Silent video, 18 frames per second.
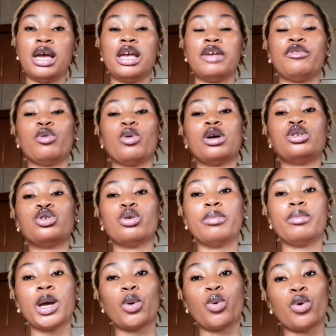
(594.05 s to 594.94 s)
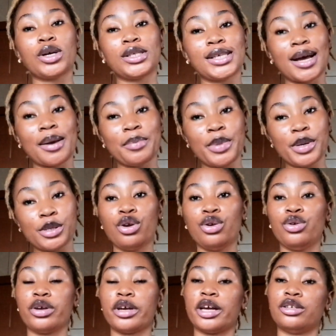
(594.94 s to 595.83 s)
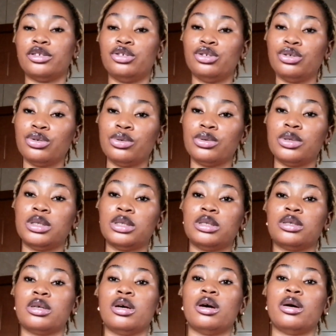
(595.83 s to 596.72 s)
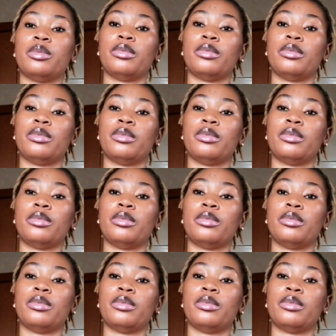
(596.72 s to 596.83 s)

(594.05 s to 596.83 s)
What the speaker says: If you want to make water based, you can choose